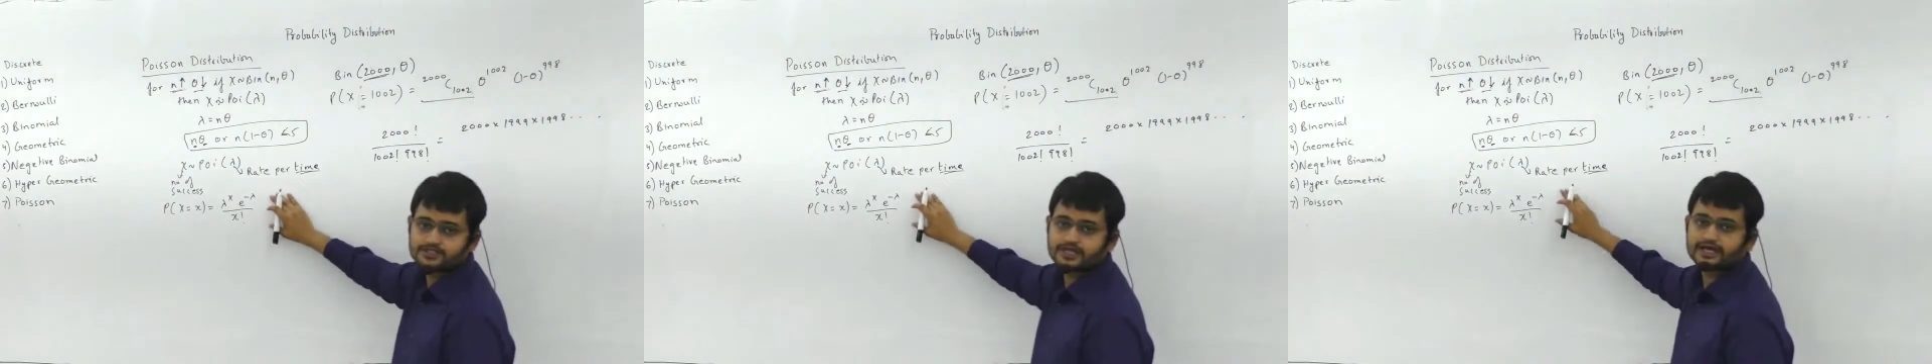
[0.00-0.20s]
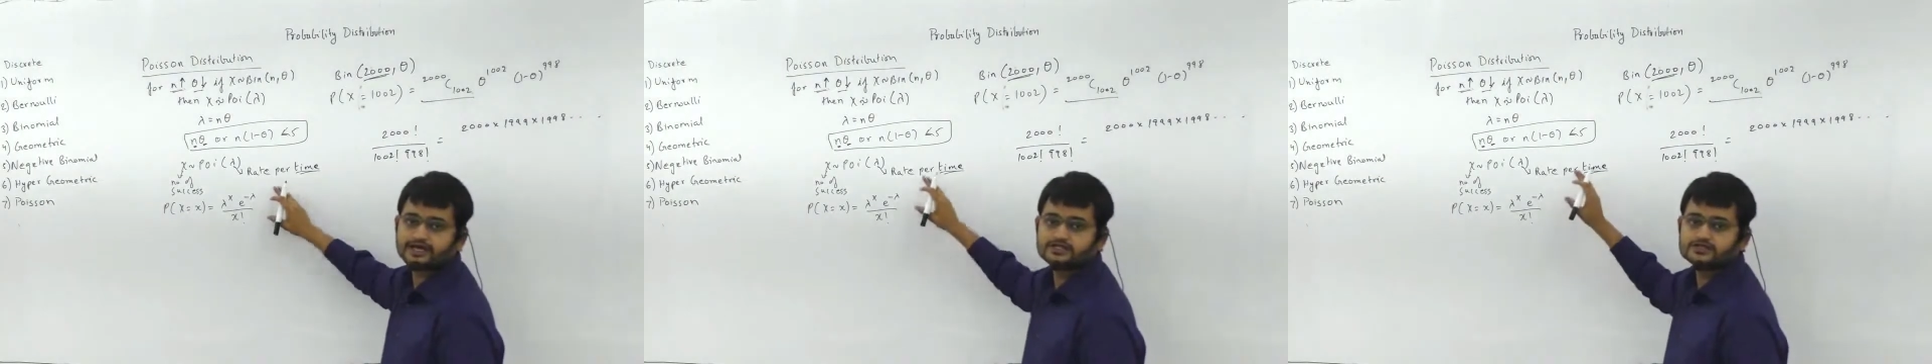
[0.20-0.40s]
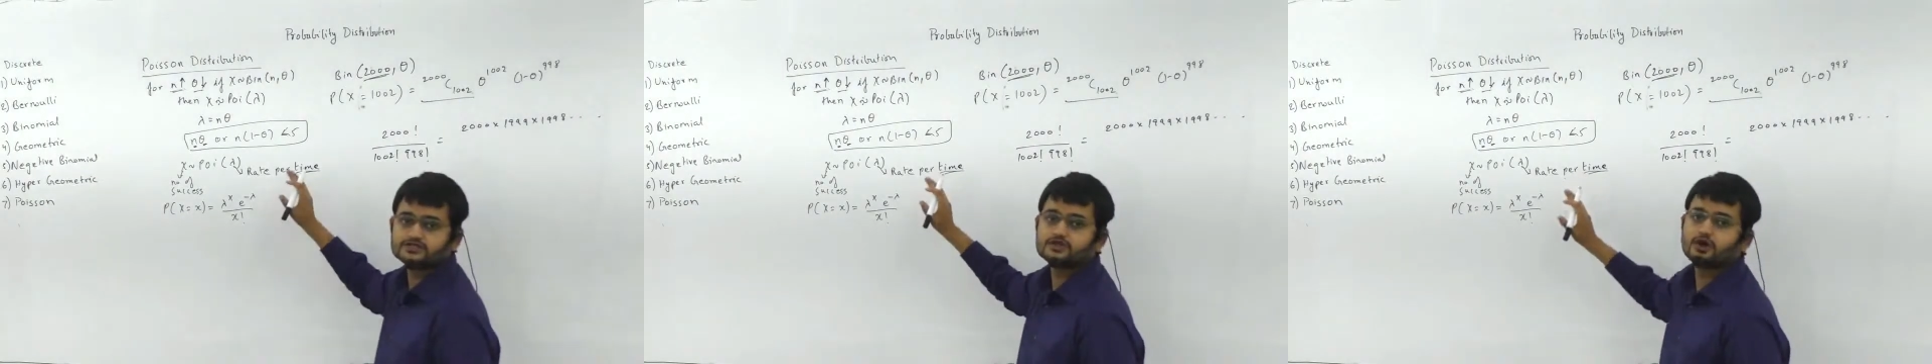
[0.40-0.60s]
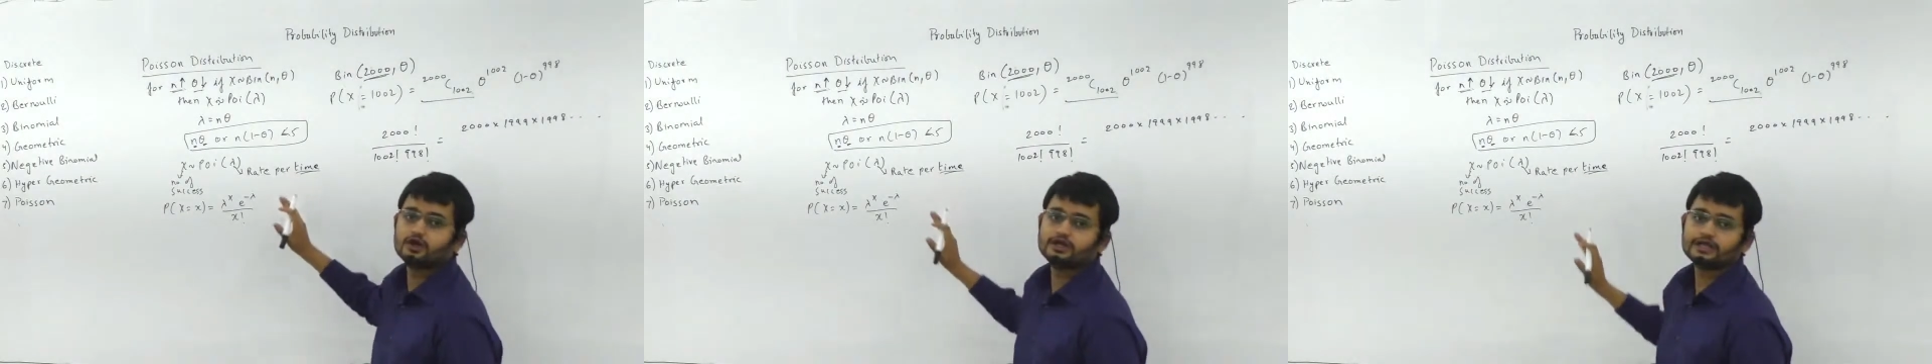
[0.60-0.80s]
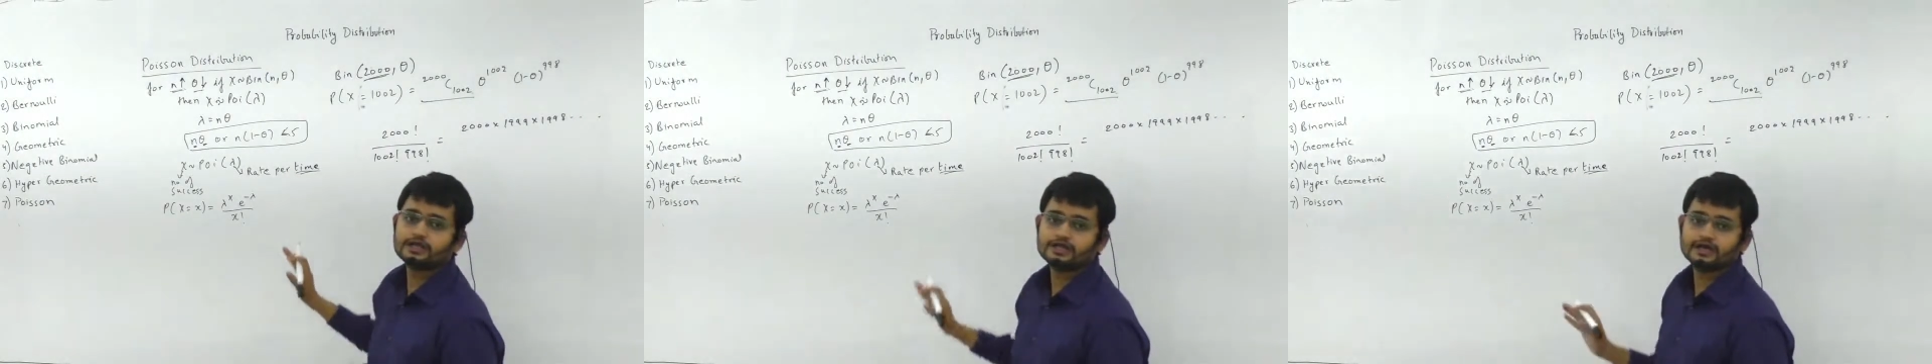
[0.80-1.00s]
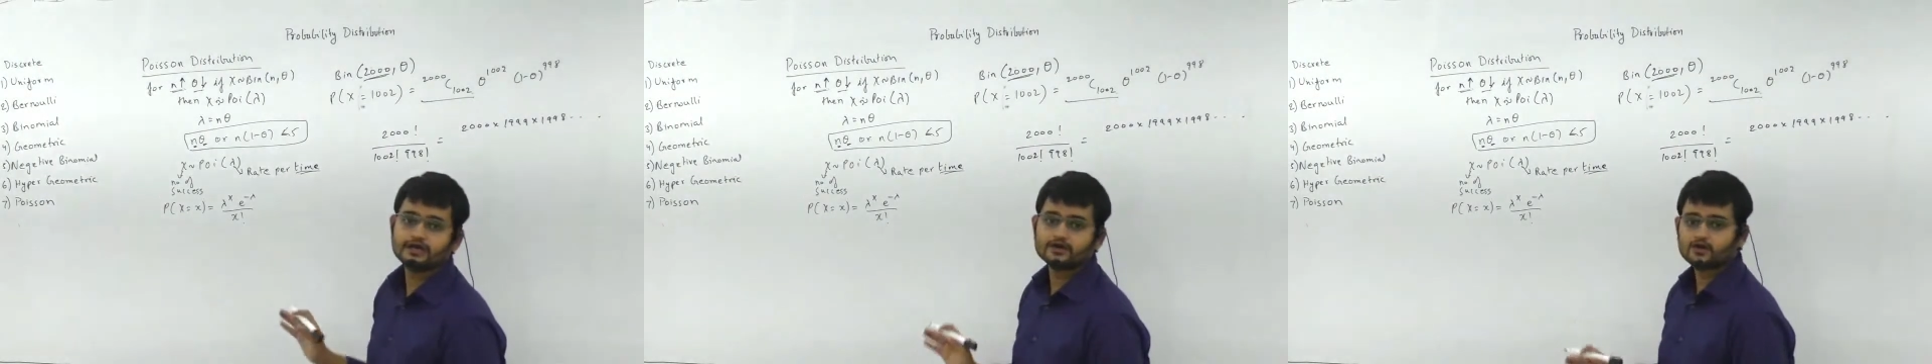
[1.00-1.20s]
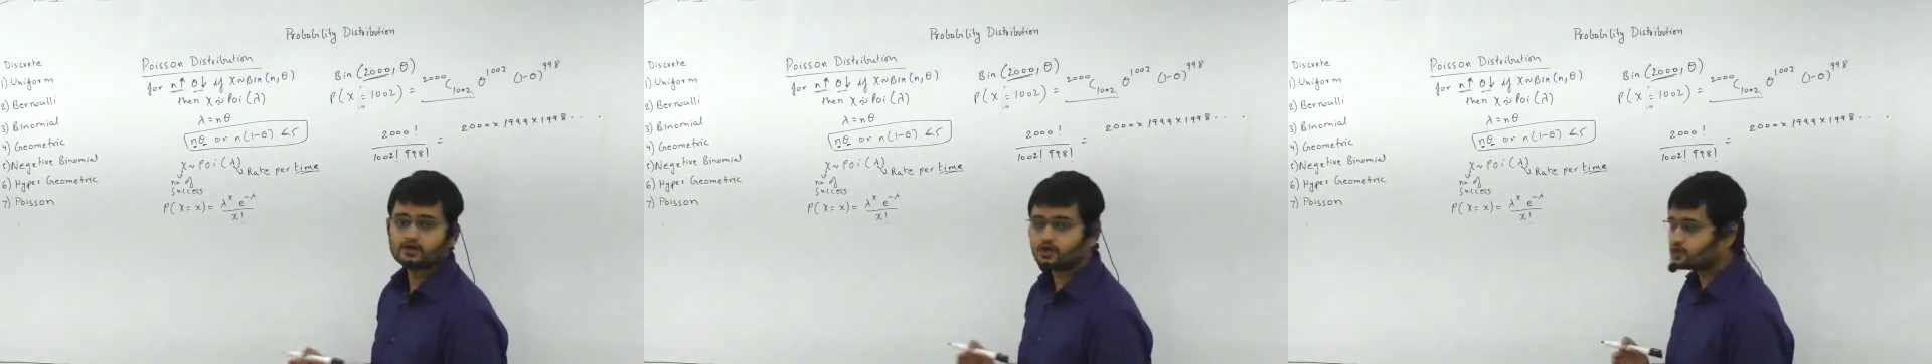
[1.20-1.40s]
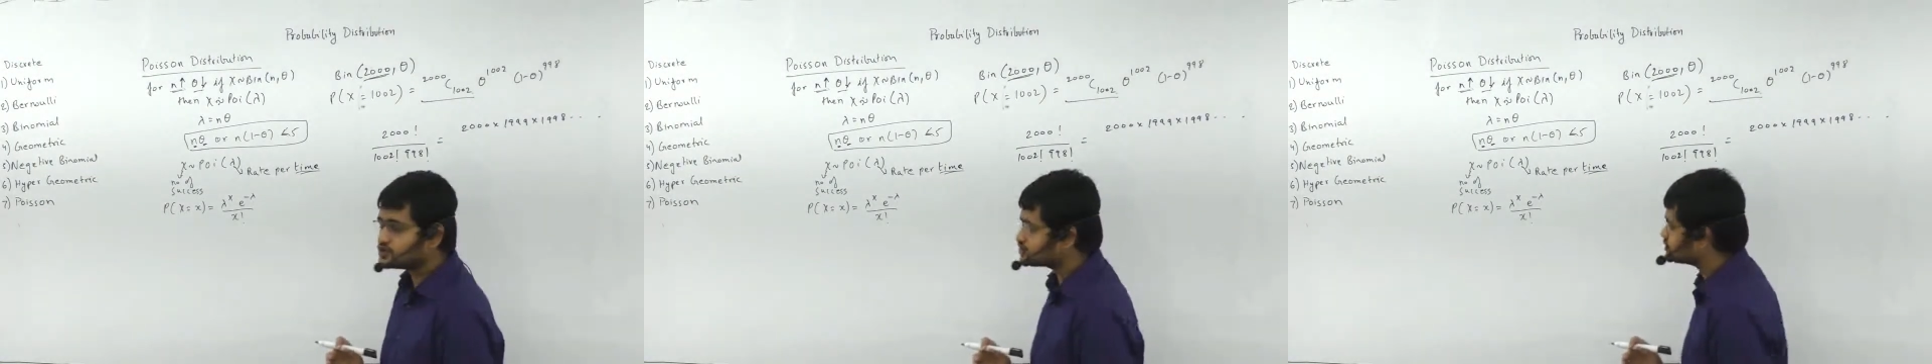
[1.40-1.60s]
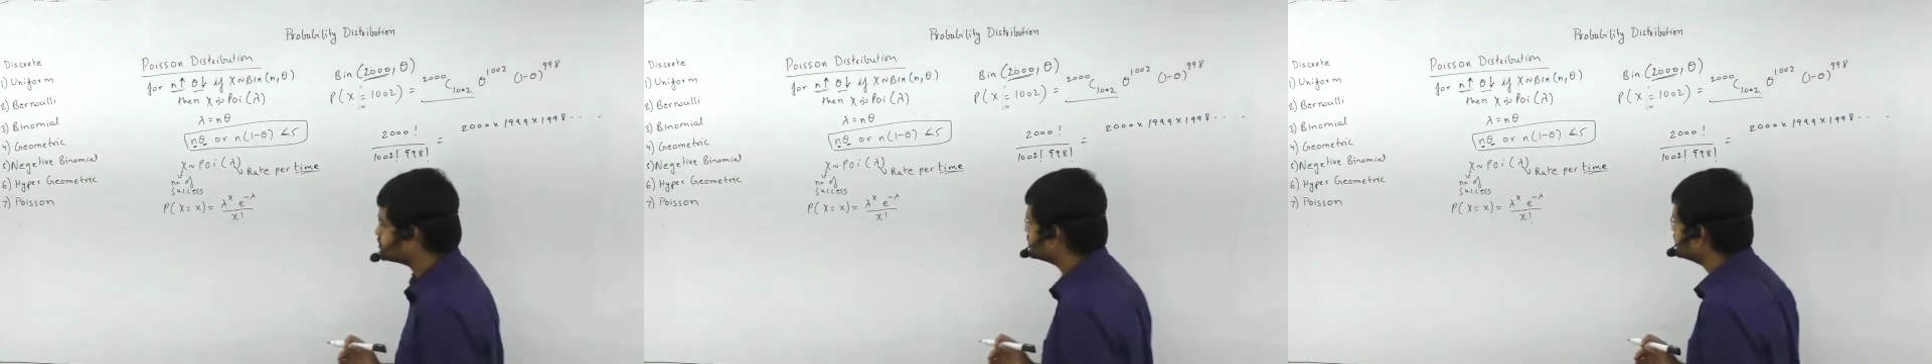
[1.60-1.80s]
that is not in our course.